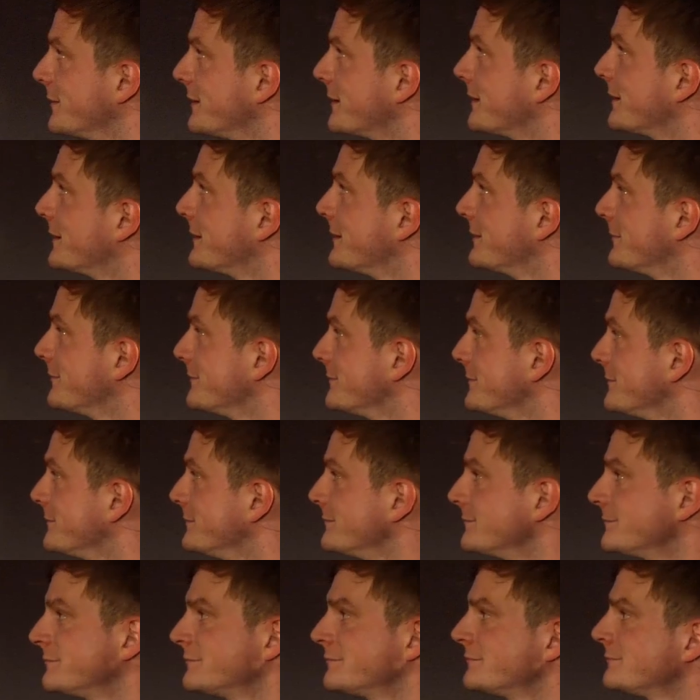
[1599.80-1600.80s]
can
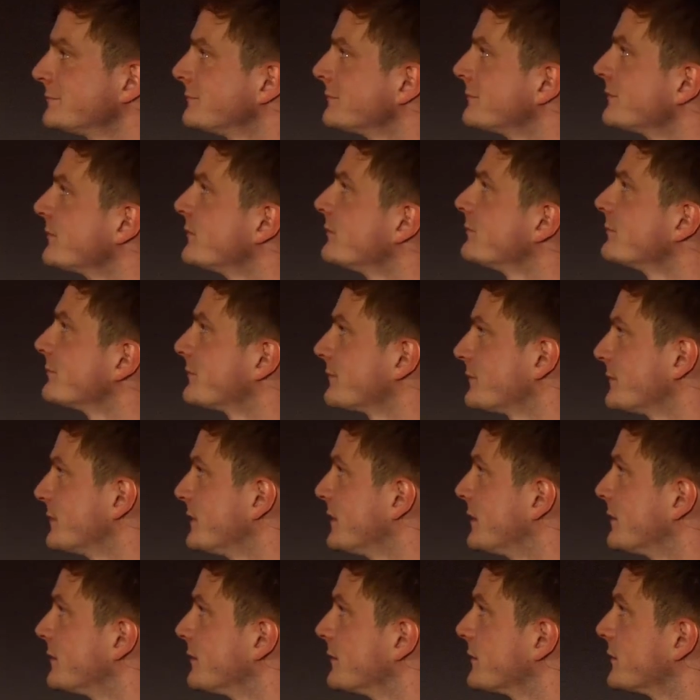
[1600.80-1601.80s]

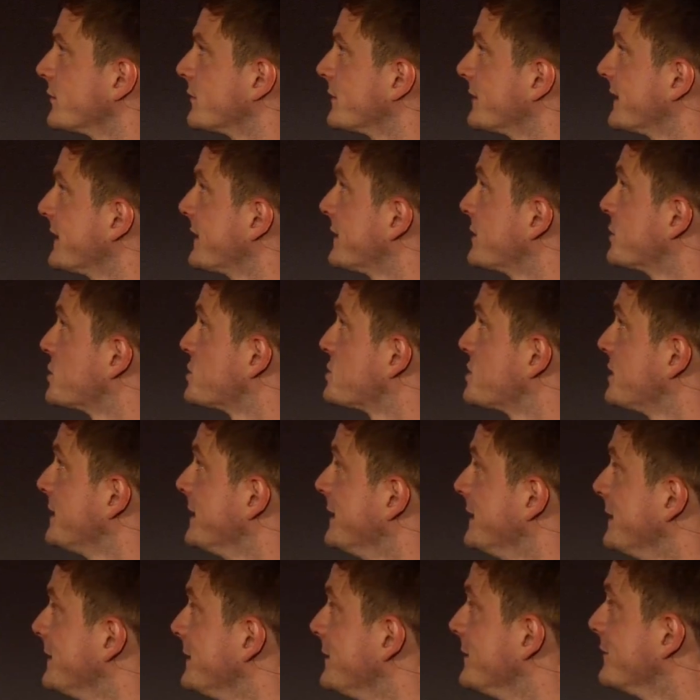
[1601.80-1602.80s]
download our data
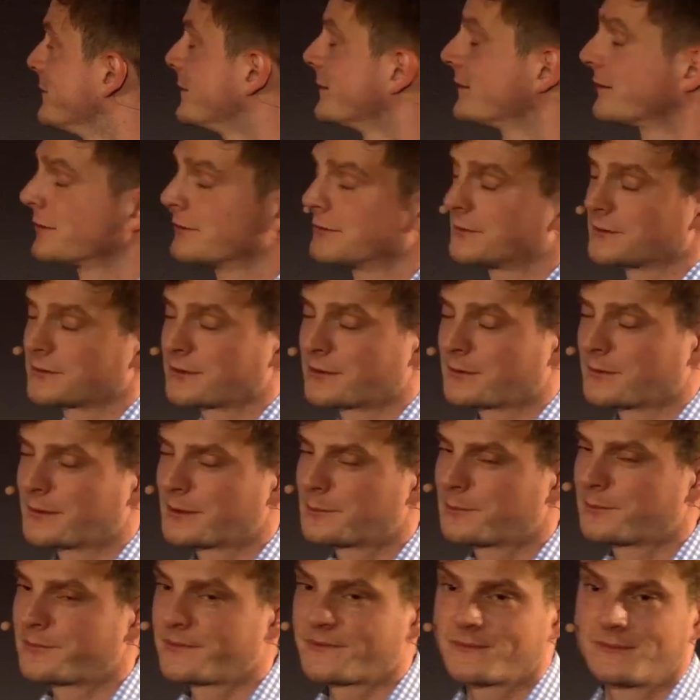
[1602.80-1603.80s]
sheet. You can go to our
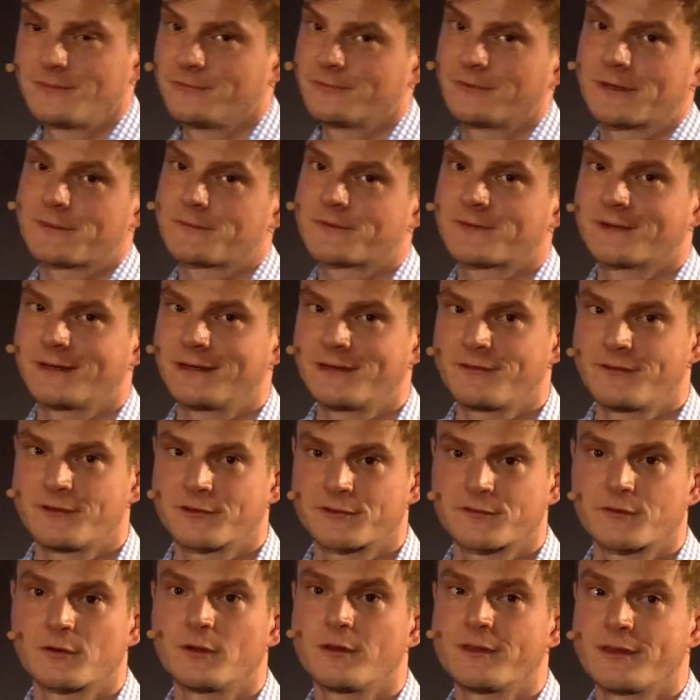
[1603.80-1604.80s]
website.
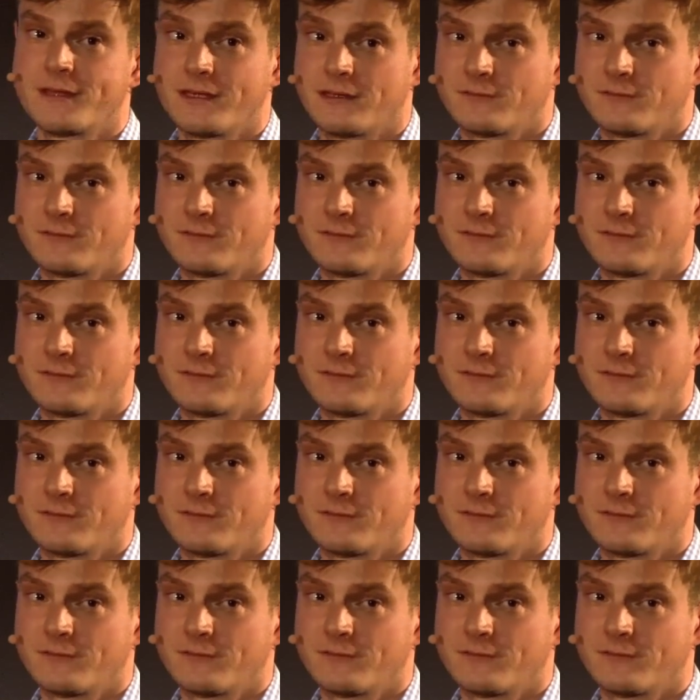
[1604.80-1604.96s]
There's all the